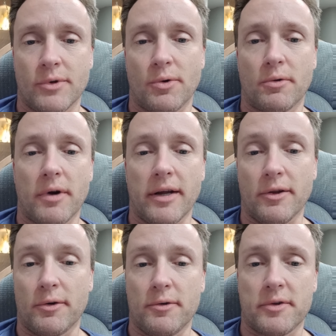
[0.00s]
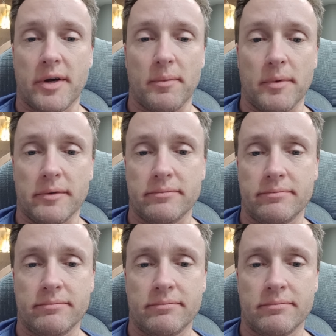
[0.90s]
Oh, great, look who's coming.
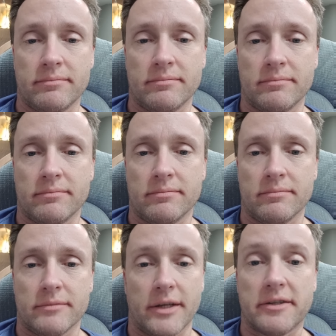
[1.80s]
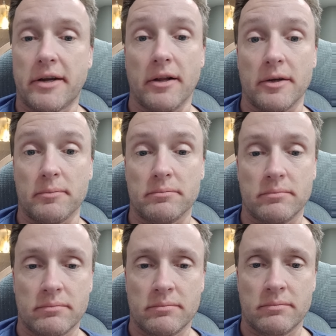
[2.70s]
Let's kill him.
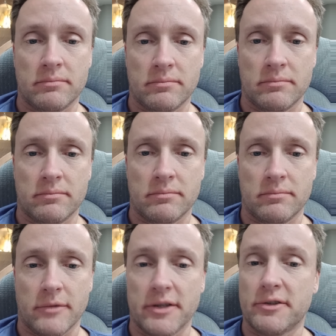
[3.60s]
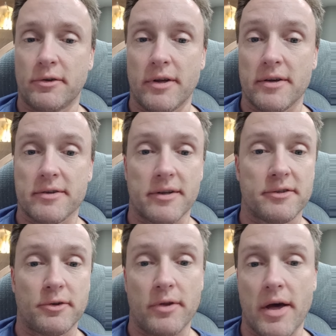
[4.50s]
Let's do this. Let's
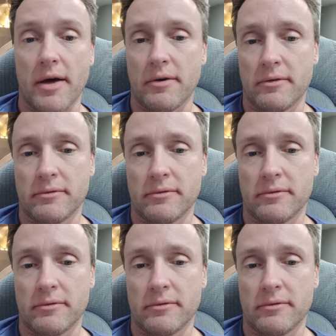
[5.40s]
do that.